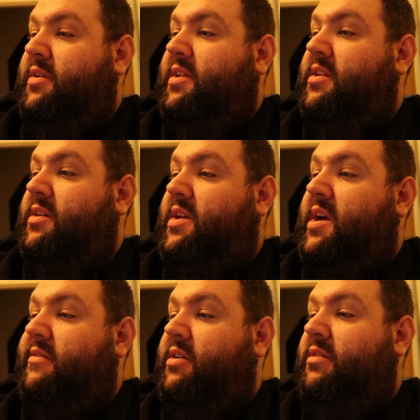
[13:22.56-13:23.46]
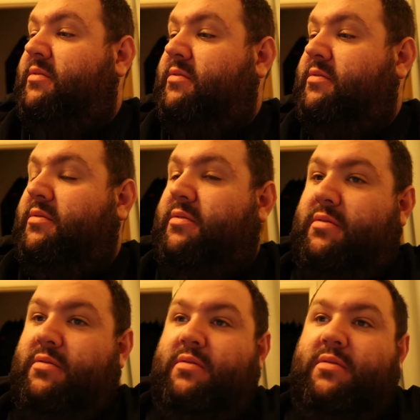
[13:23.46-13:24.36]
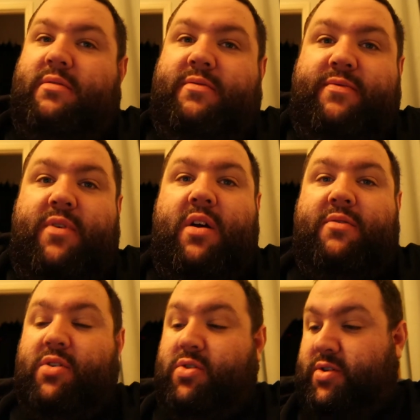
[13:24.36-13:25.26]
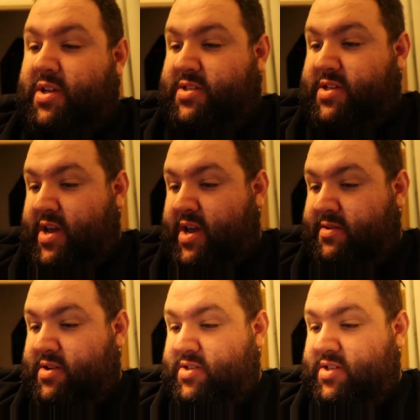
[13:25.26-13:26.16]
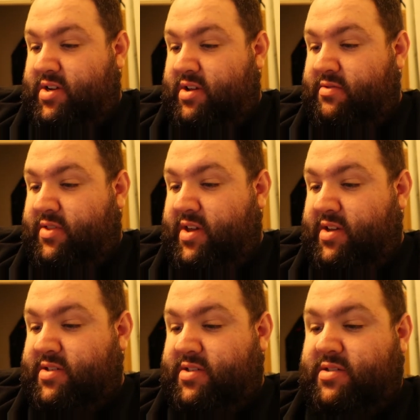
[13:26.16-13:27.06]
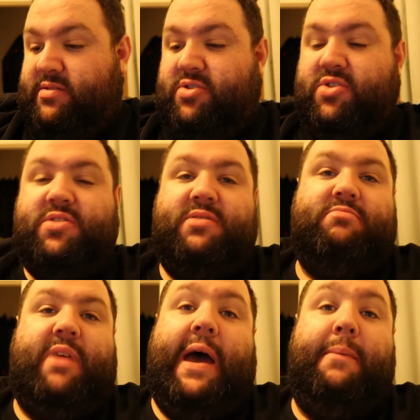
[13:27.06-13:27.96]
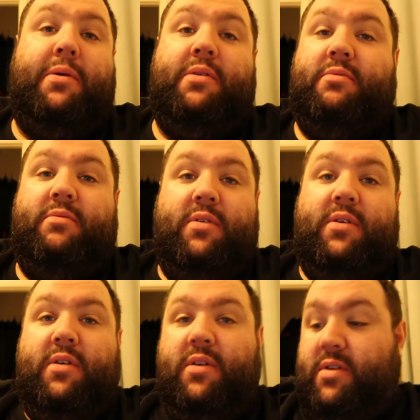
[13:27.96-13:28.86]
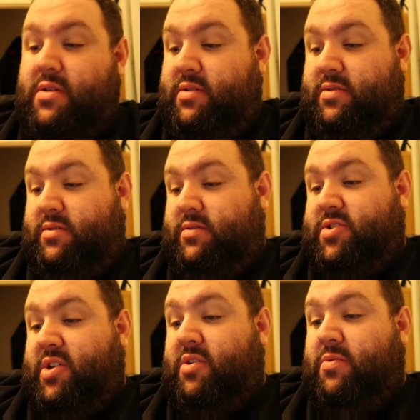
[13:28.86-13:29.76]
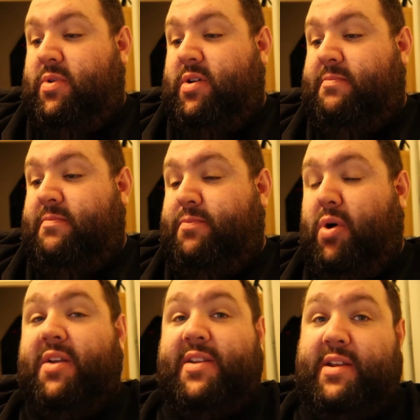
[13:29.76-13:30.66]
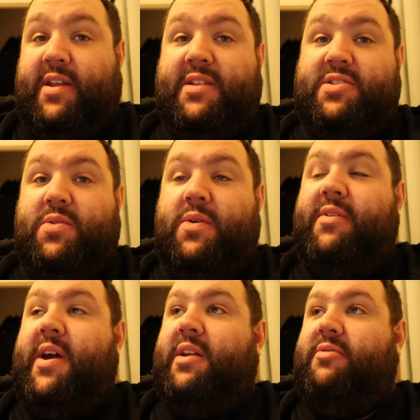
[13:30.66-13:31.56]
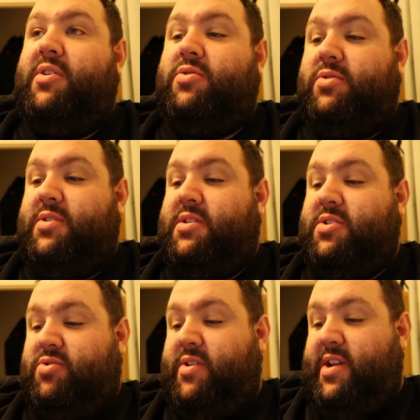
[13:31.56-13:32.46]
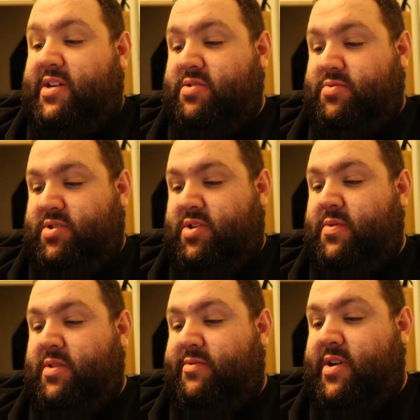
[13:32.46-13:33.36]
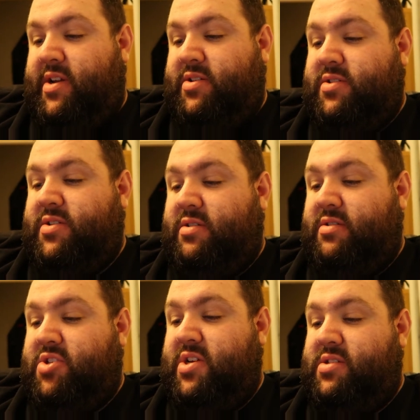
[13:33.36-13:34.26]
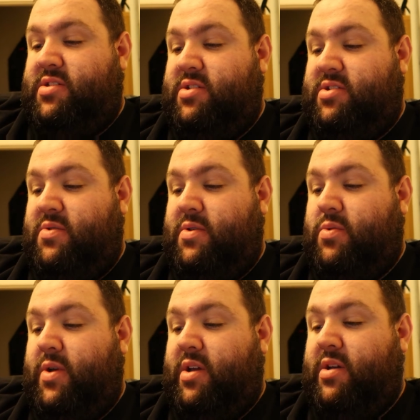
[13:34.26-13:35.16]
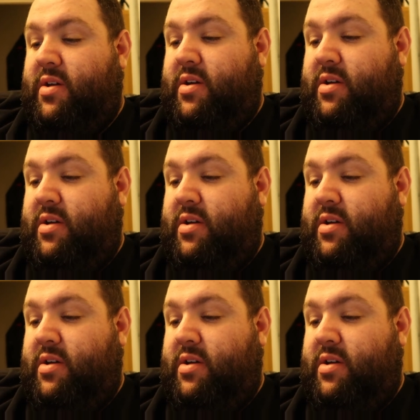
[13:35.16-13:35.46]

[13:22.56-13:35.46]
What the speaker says: didn't carry on recording today because, you know, things just happen. So, but I did get to do a raid. I recorded the screen as I was doing the raid because I got a chance to just do a quick